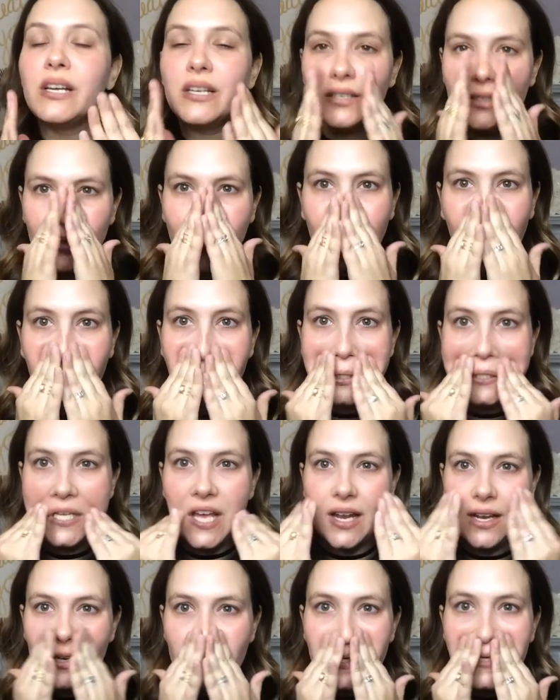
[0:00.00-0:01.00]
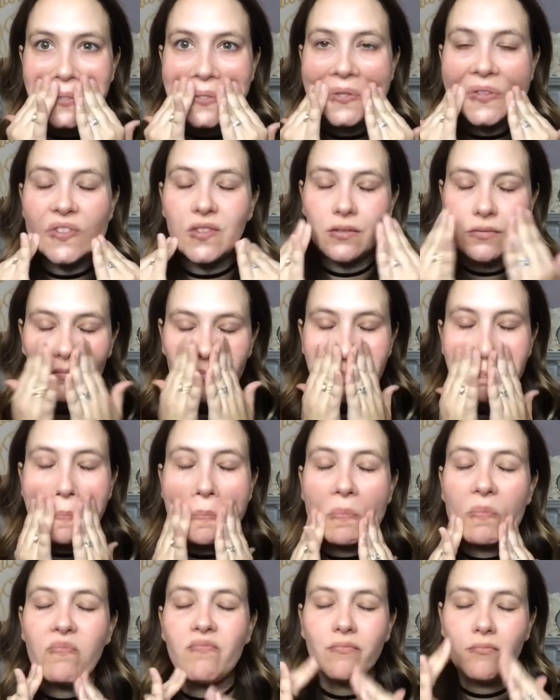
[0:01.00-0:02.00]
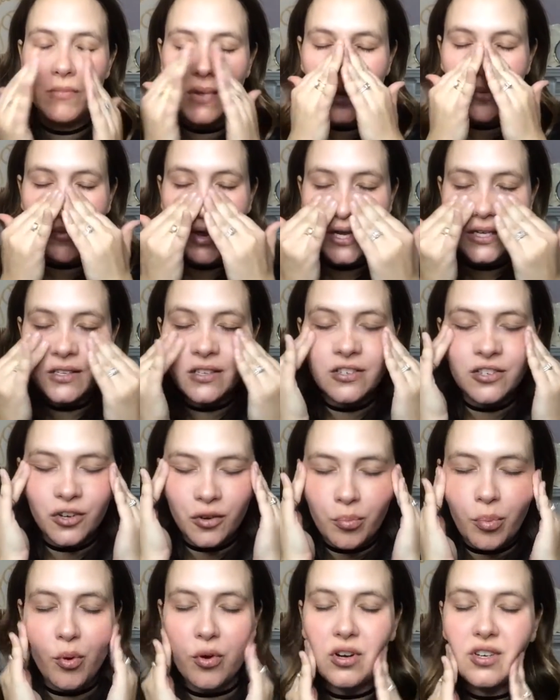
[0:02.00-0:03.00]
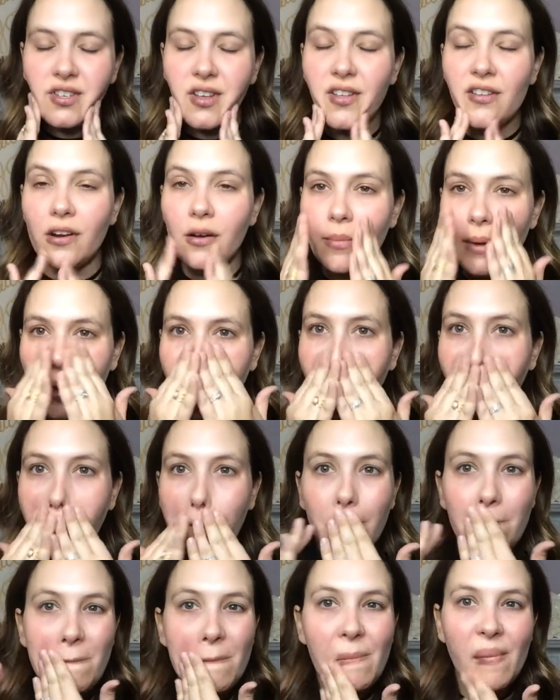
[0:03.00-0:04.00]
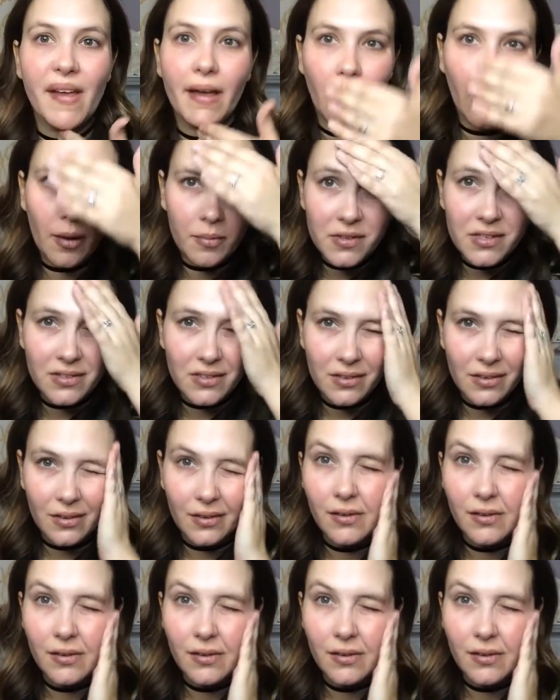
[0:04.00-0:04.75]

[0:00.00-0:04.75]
So like I said, it just minimizes your pores a little bit, helps